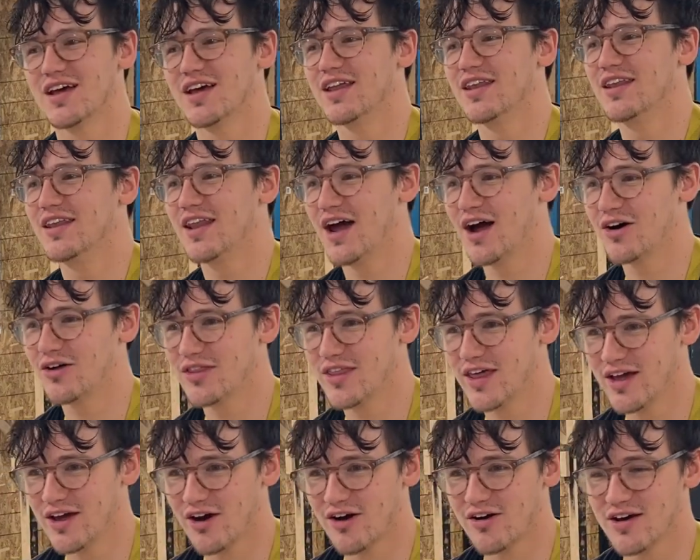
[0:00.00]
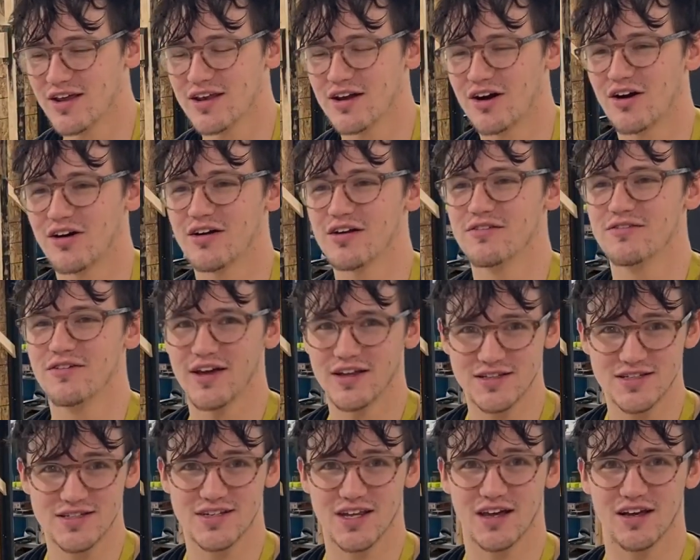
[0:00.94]
Now they are in our
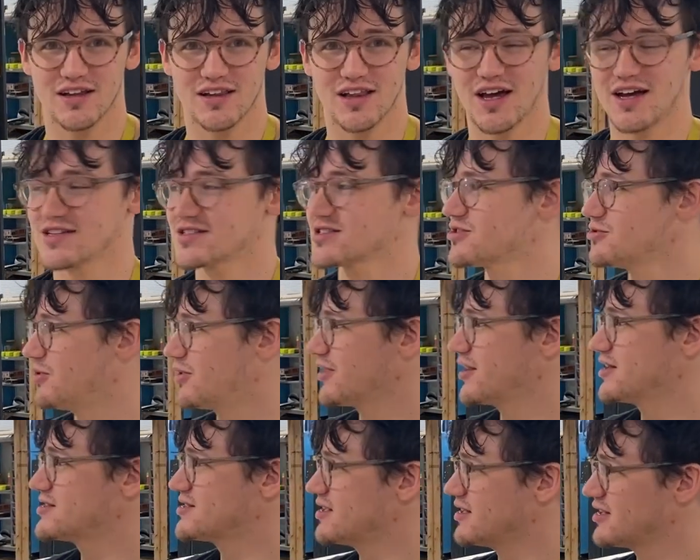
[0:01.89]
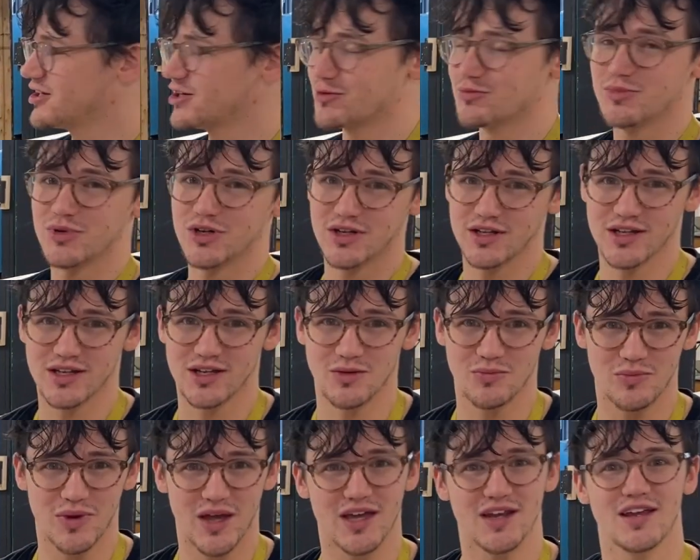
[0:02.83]
advanced tech class, the one that's in here building and
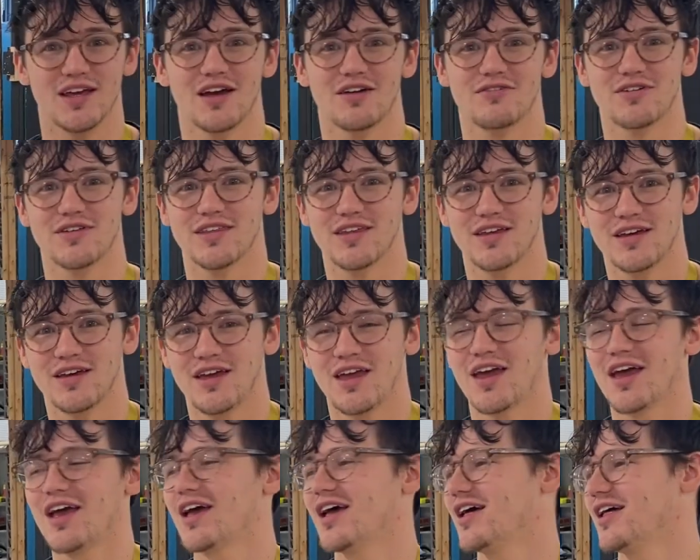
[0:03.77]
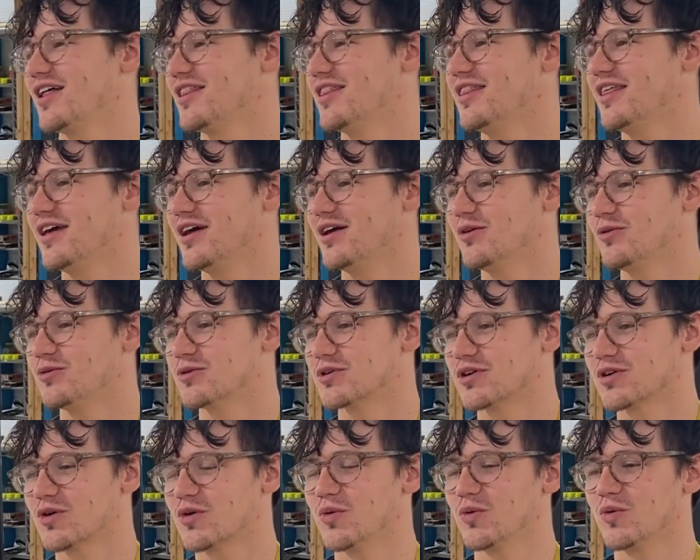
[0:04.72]
painting everything. They
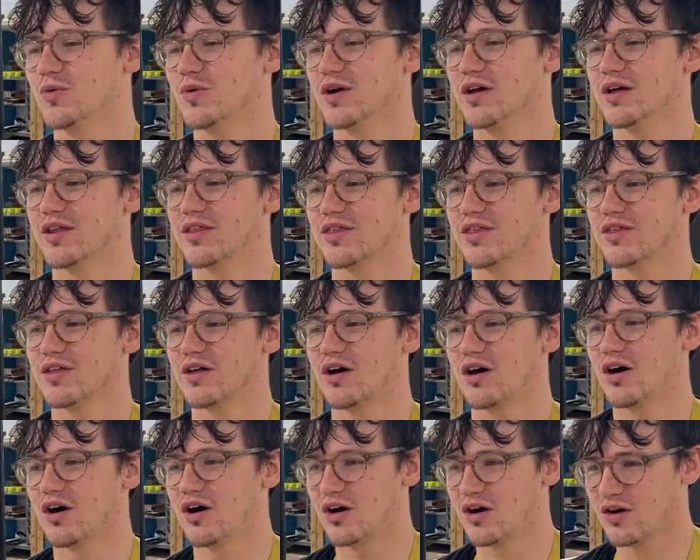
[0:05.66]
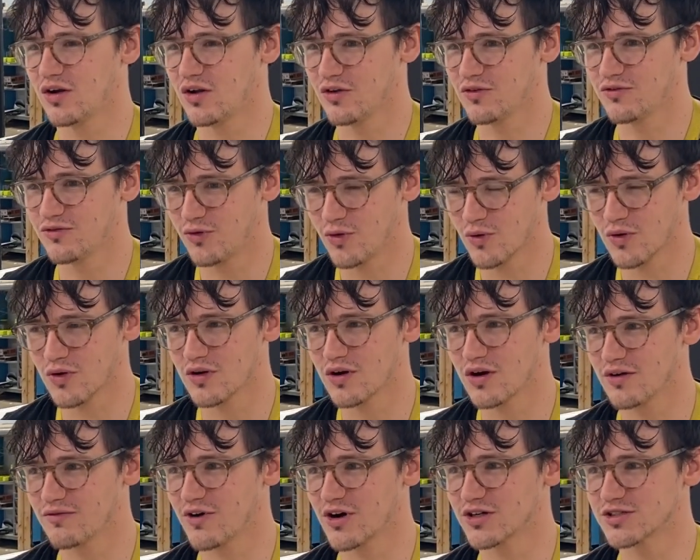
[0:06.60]
work with all 4
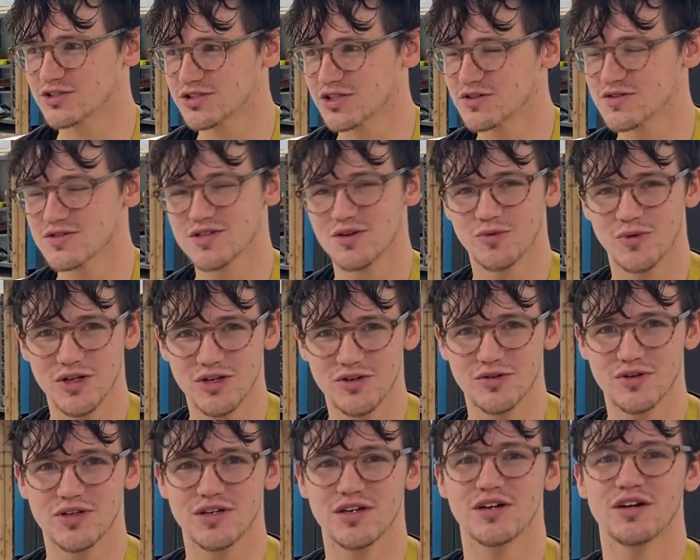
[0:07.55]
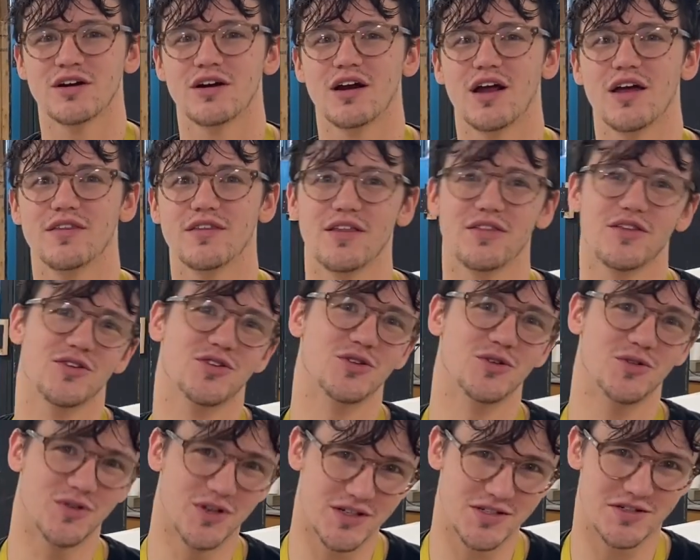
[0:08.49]
of our shows that we do a year, and then the 2
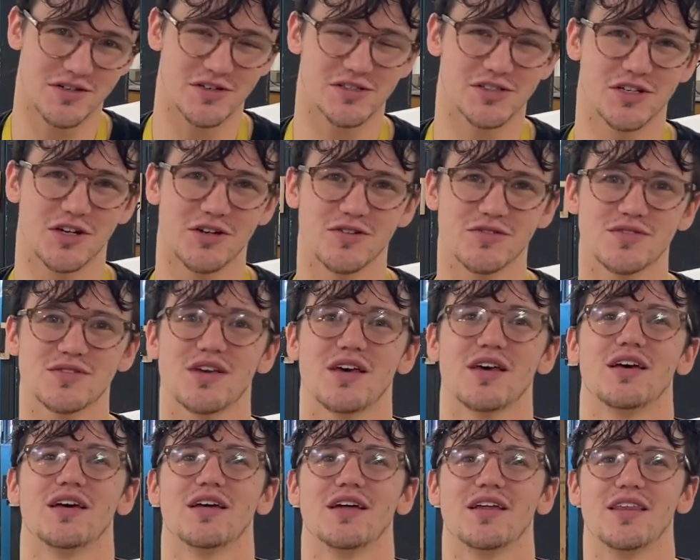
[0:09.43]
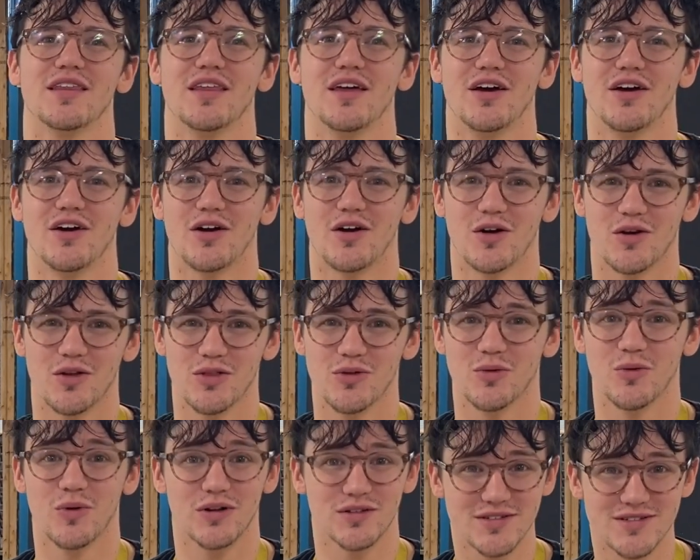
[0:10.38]
district shows. They are the
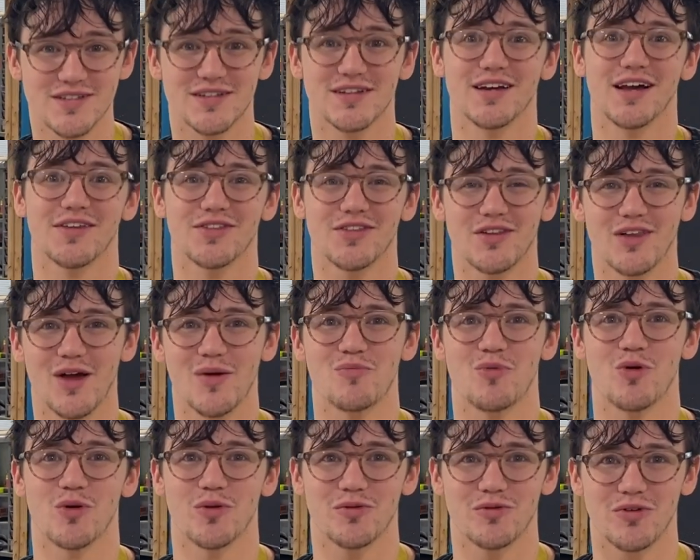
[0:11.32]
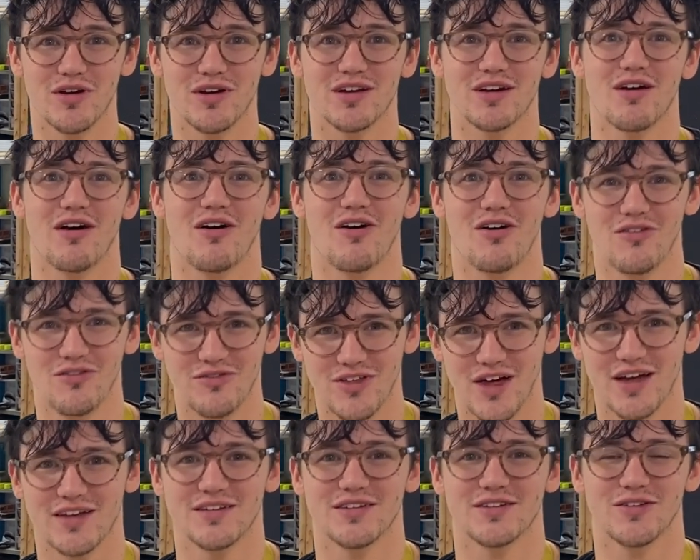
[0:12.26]
ones sitting at the light board running all of
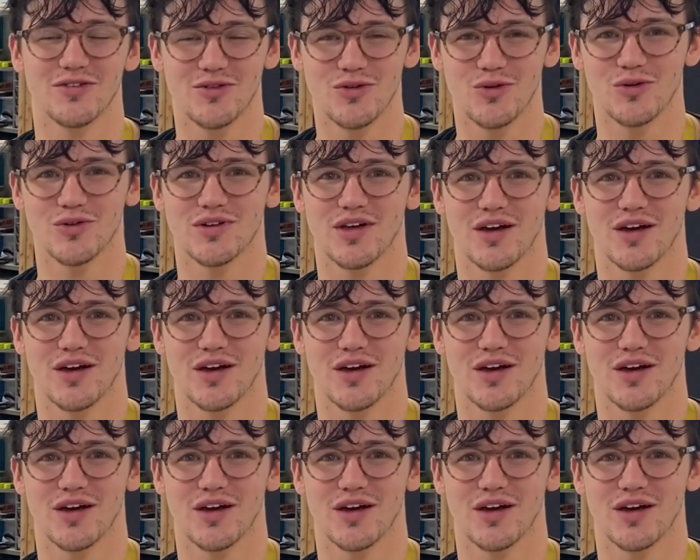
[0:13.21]
that deal the whole time.